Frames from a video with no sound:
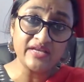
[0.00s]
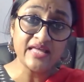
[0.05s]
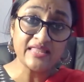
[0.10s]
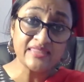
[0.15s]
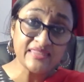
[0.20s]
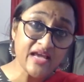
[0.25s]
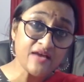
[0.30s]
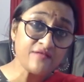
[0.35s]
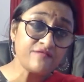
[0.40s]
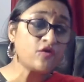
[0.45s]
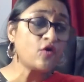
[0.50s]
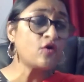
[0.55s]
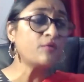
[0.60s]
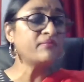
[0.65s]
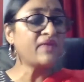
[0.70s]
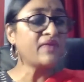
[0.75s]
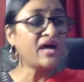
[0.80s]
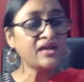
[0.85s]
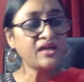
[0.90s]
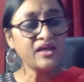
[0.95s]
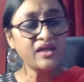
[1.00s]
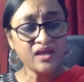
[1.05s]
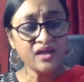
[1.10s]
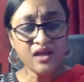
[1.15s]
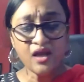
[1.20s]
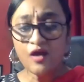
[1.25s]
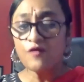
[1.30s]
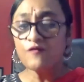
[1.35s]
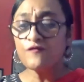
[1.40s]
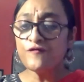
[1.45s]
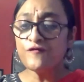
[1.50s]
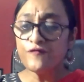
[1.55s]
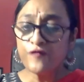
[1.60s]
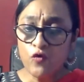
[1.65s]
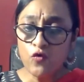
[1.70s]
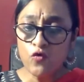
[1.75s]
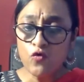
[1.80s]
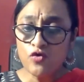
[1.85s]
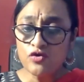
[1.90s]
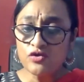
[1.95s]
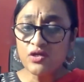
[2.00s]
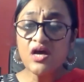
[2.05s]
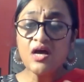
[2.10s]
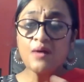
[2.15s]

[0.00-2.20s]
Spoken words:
and therefore money, food,